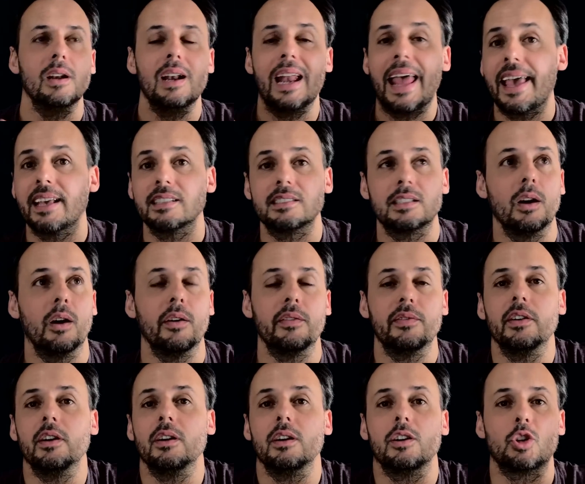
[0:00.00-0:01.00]
length of
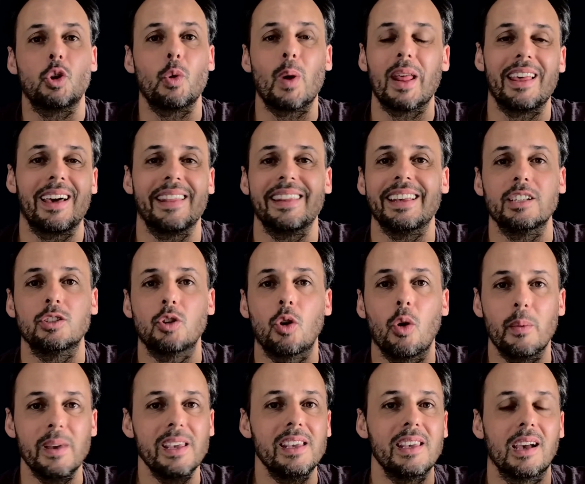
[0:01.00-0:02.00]
a rueda de
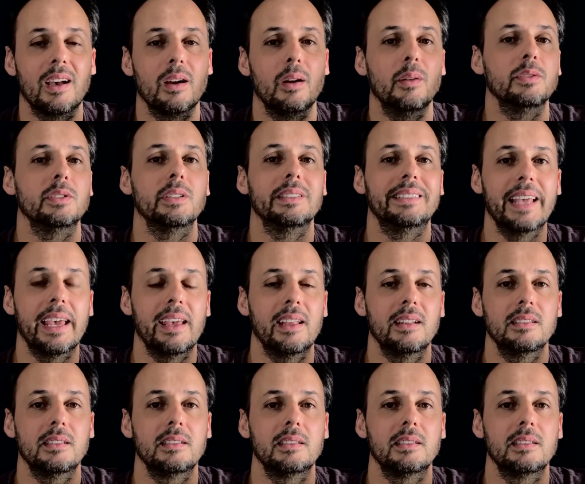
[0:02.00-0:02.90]
escobilla of the dance.